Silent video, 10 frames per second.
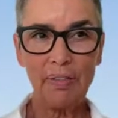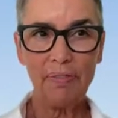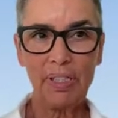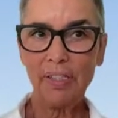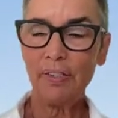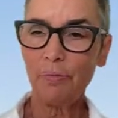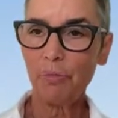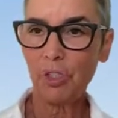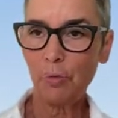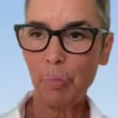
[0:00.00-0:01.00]
of this
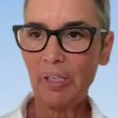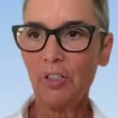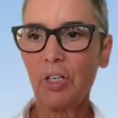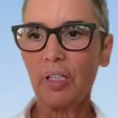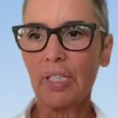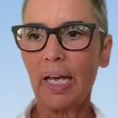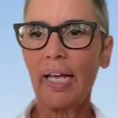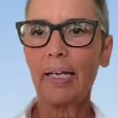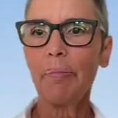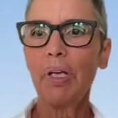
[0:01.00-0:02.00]
just based on
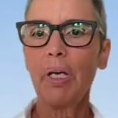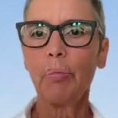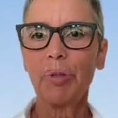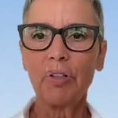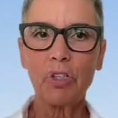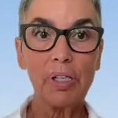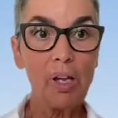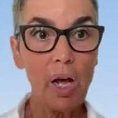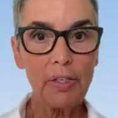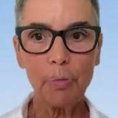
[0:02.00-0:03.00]
time, but there's
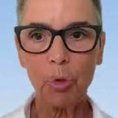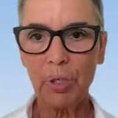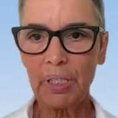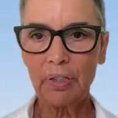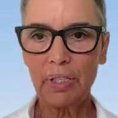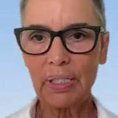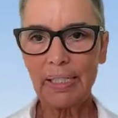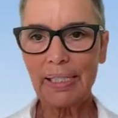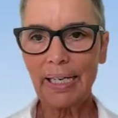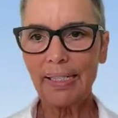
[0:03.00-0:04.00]
lots more here to
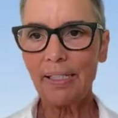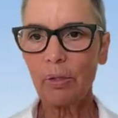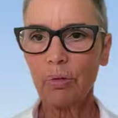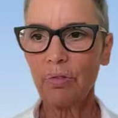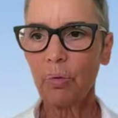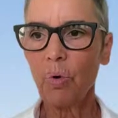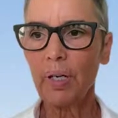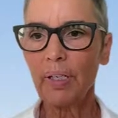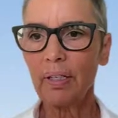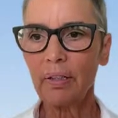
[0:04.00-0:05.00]
discuss. So if you want
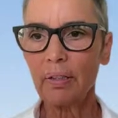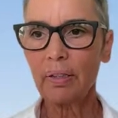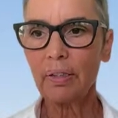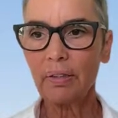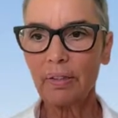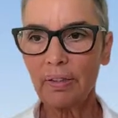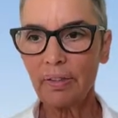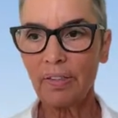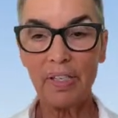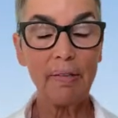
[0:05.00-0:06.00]
to
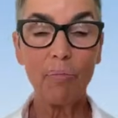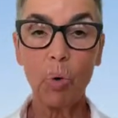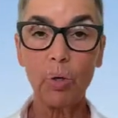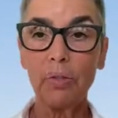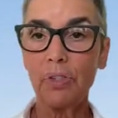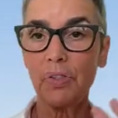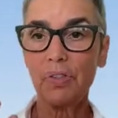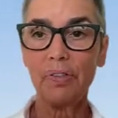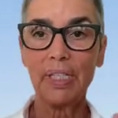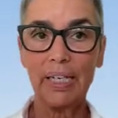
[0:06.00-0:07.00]
see more,
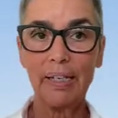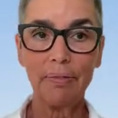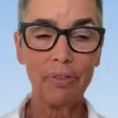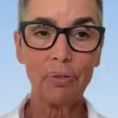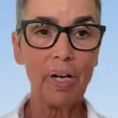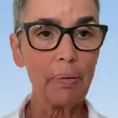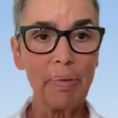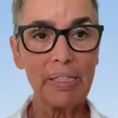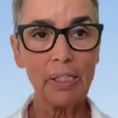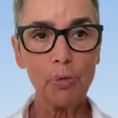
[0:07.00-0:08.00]
just direct
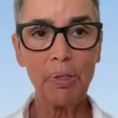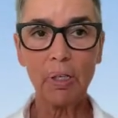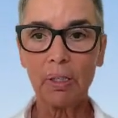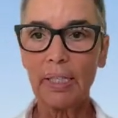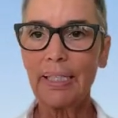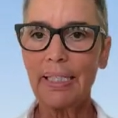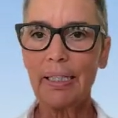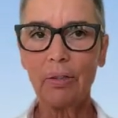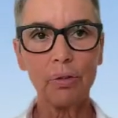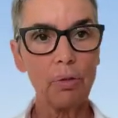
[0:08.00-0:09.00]
message me on
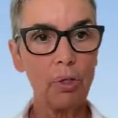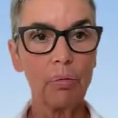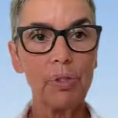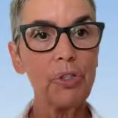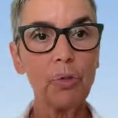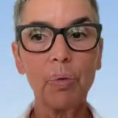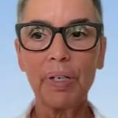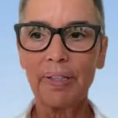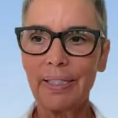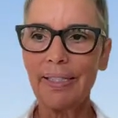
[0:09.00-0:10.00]
LinkedIn or go and do one of
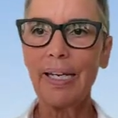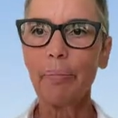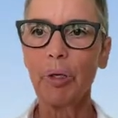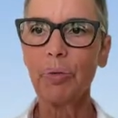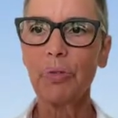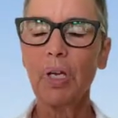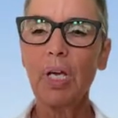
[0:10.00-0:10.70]
these demos.